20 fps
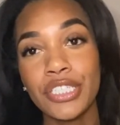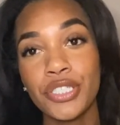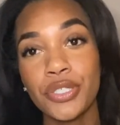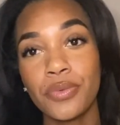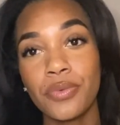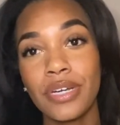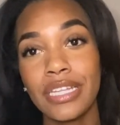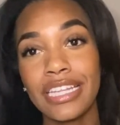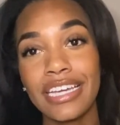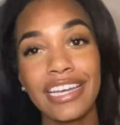you
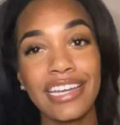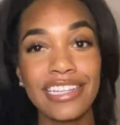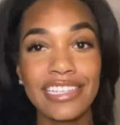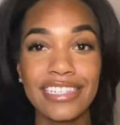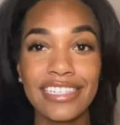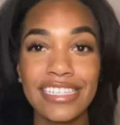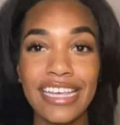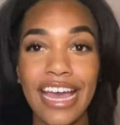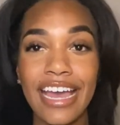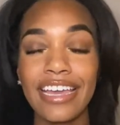with
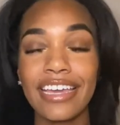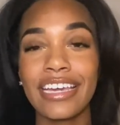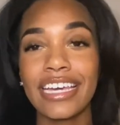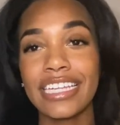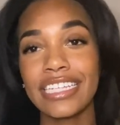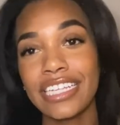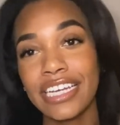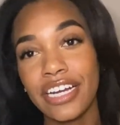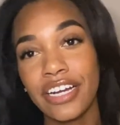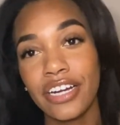insight and
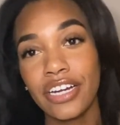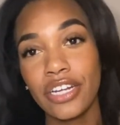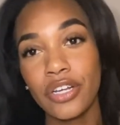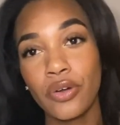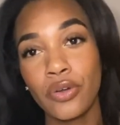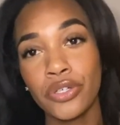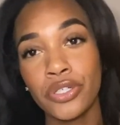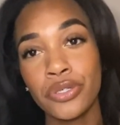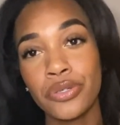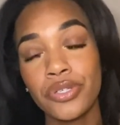clarity
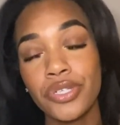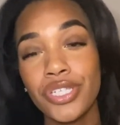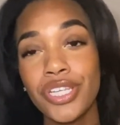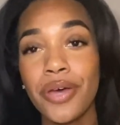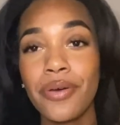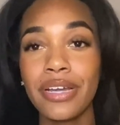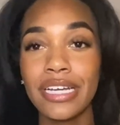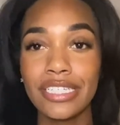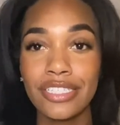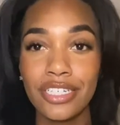on new
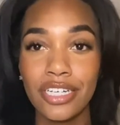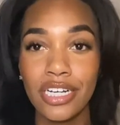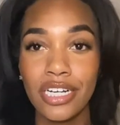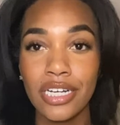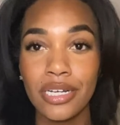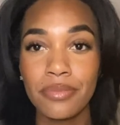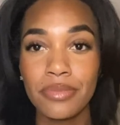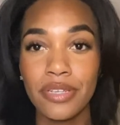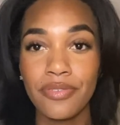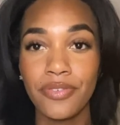sewing
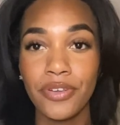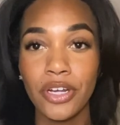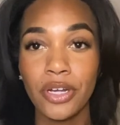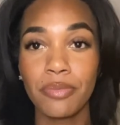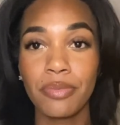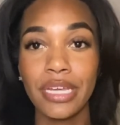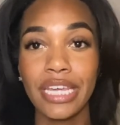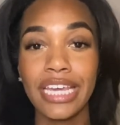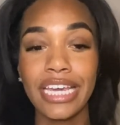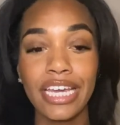terms. If you're a
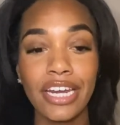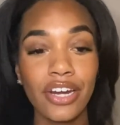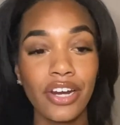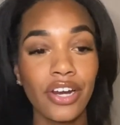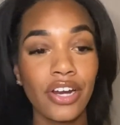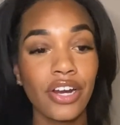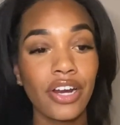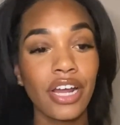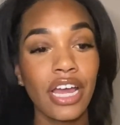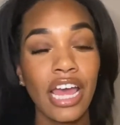
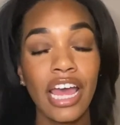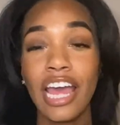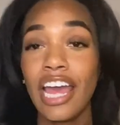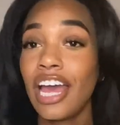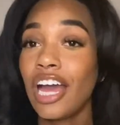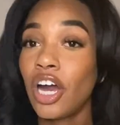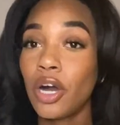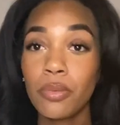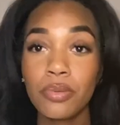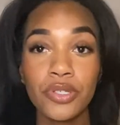beginner,
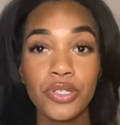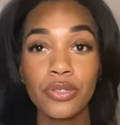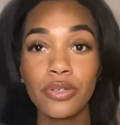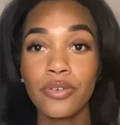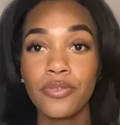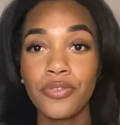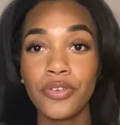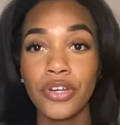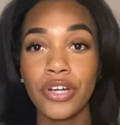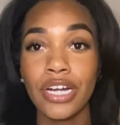helped you
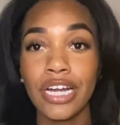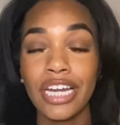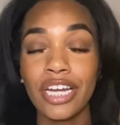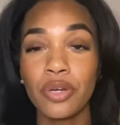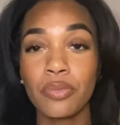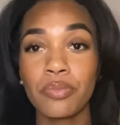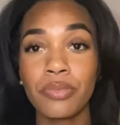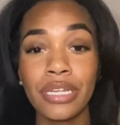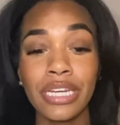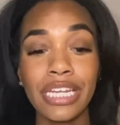if you're
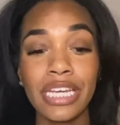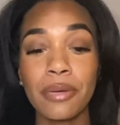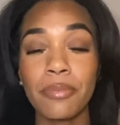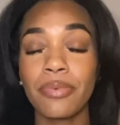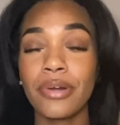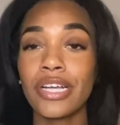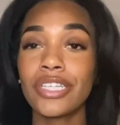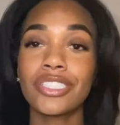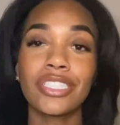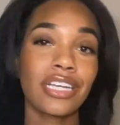intermediate,
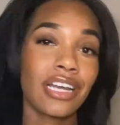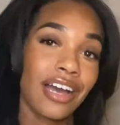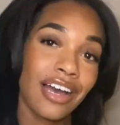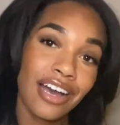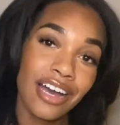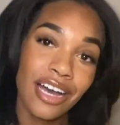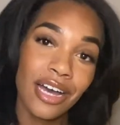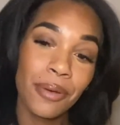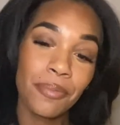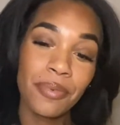brushing
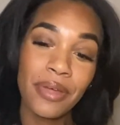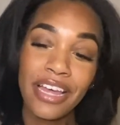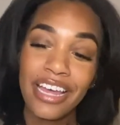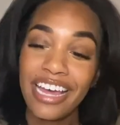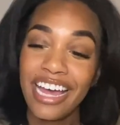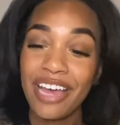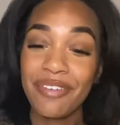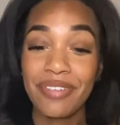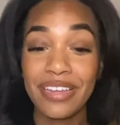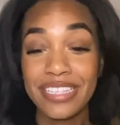up.
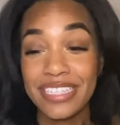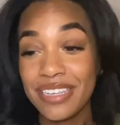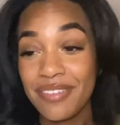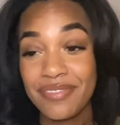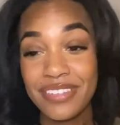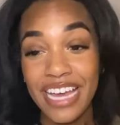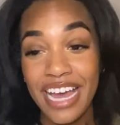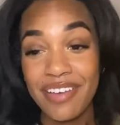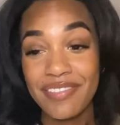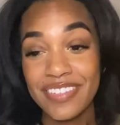I mean,
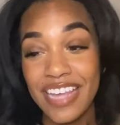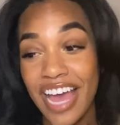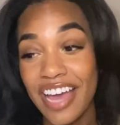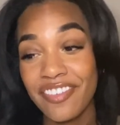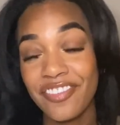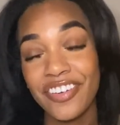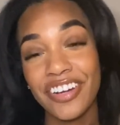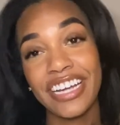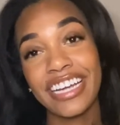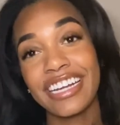sometimes I
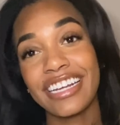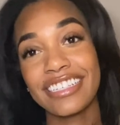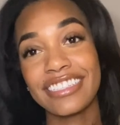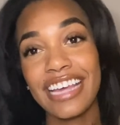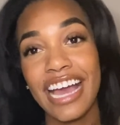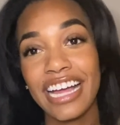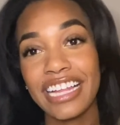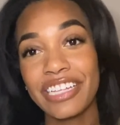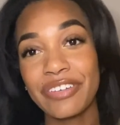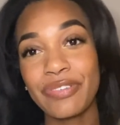forget
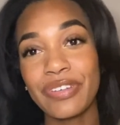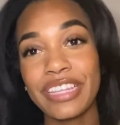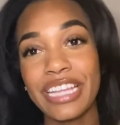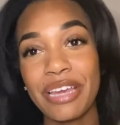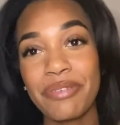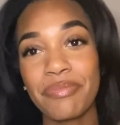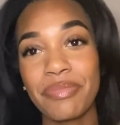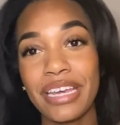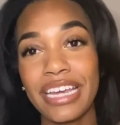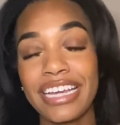exactly what they
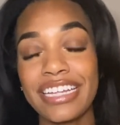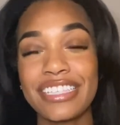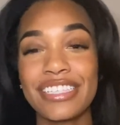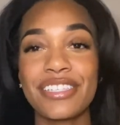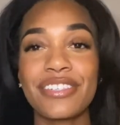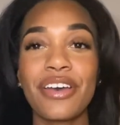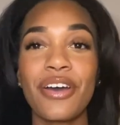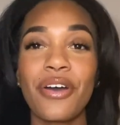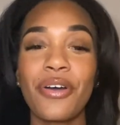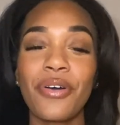mean.
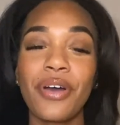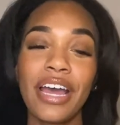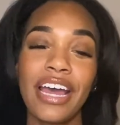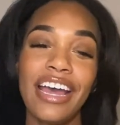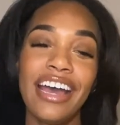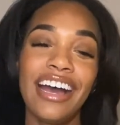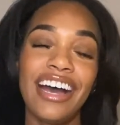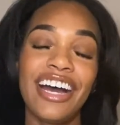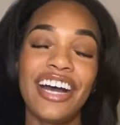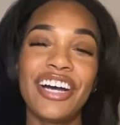So
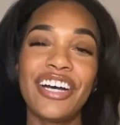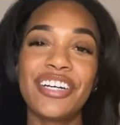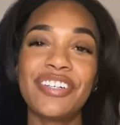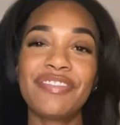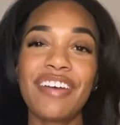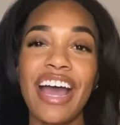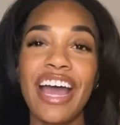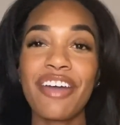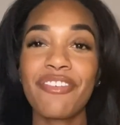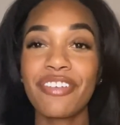
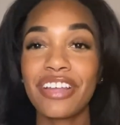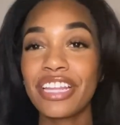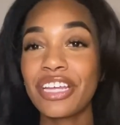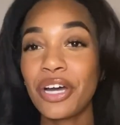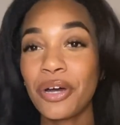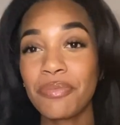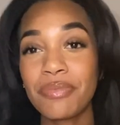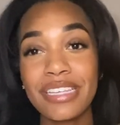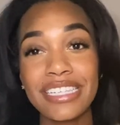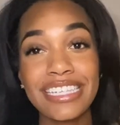I really
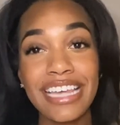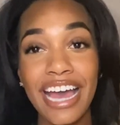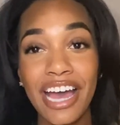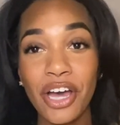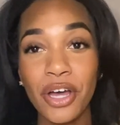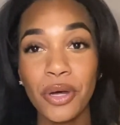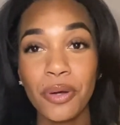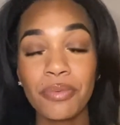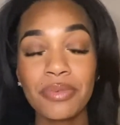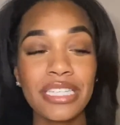hope this
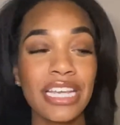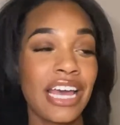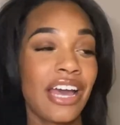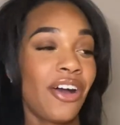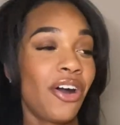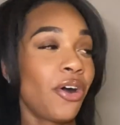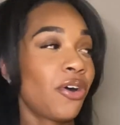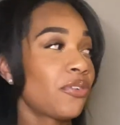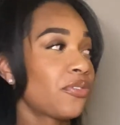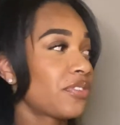helped.
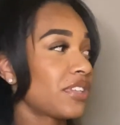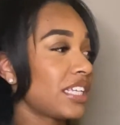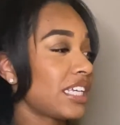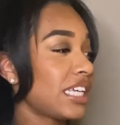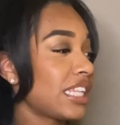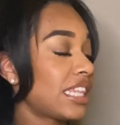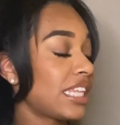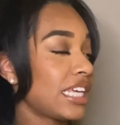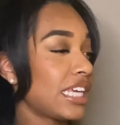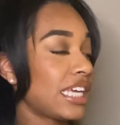Hopefully
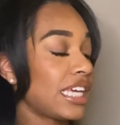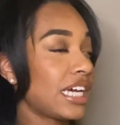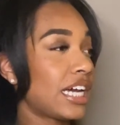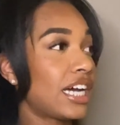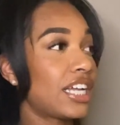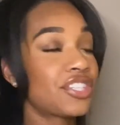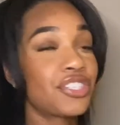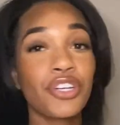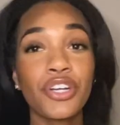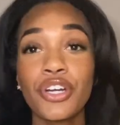
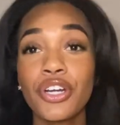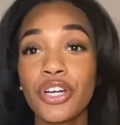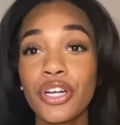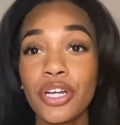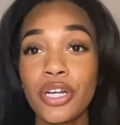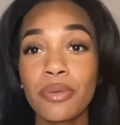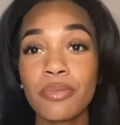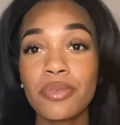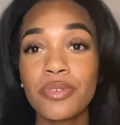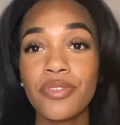the
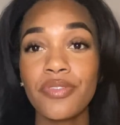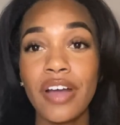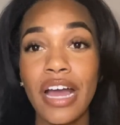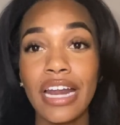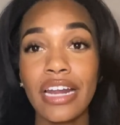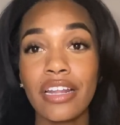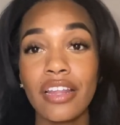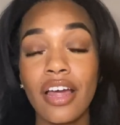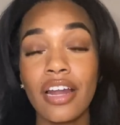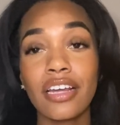terms
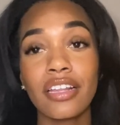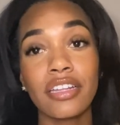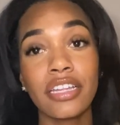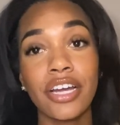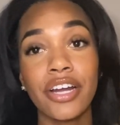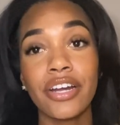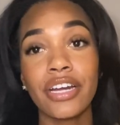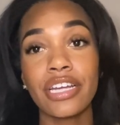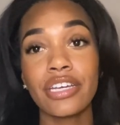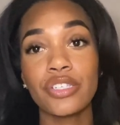provided a lot of
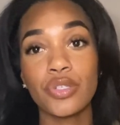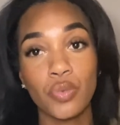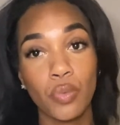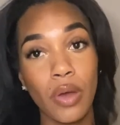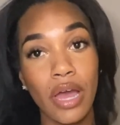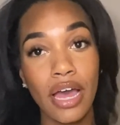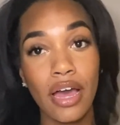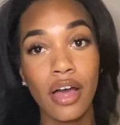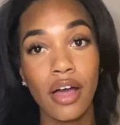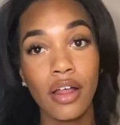clarity as
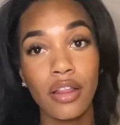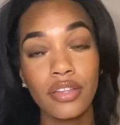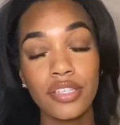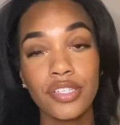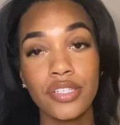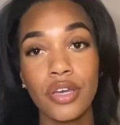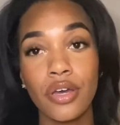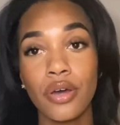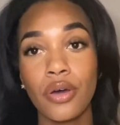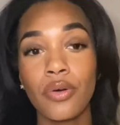well.
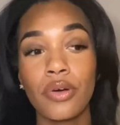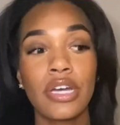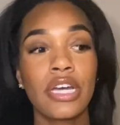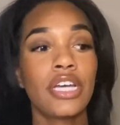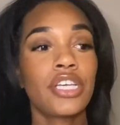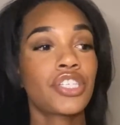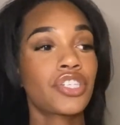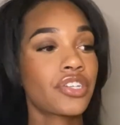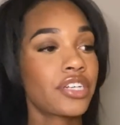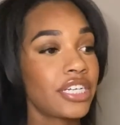So
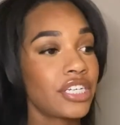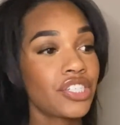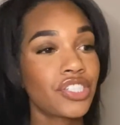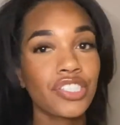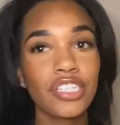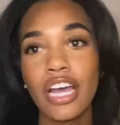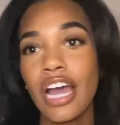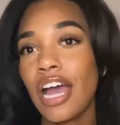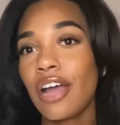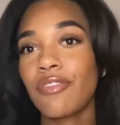
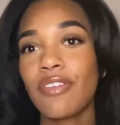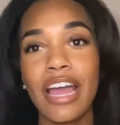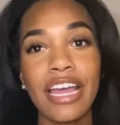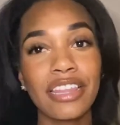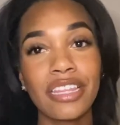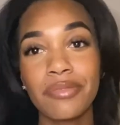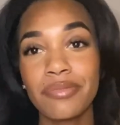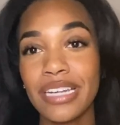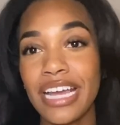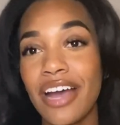screenshot, write
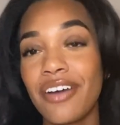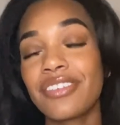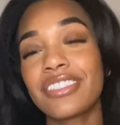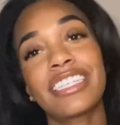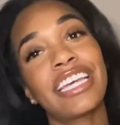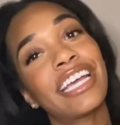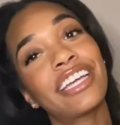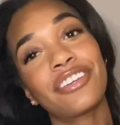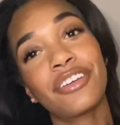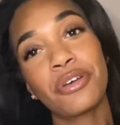them down,
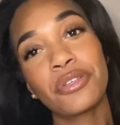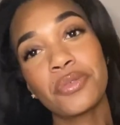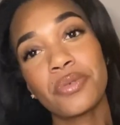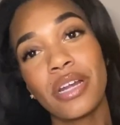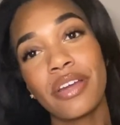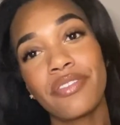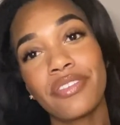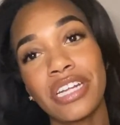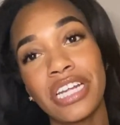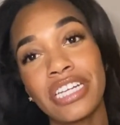take notes,
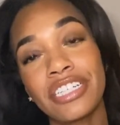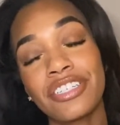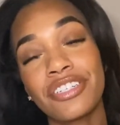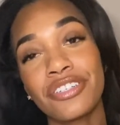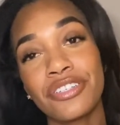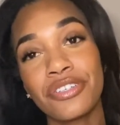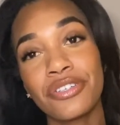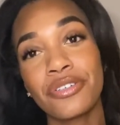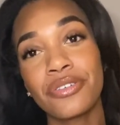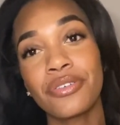whatever you need to
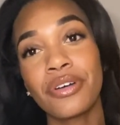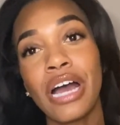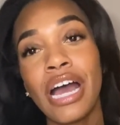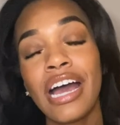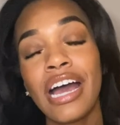do.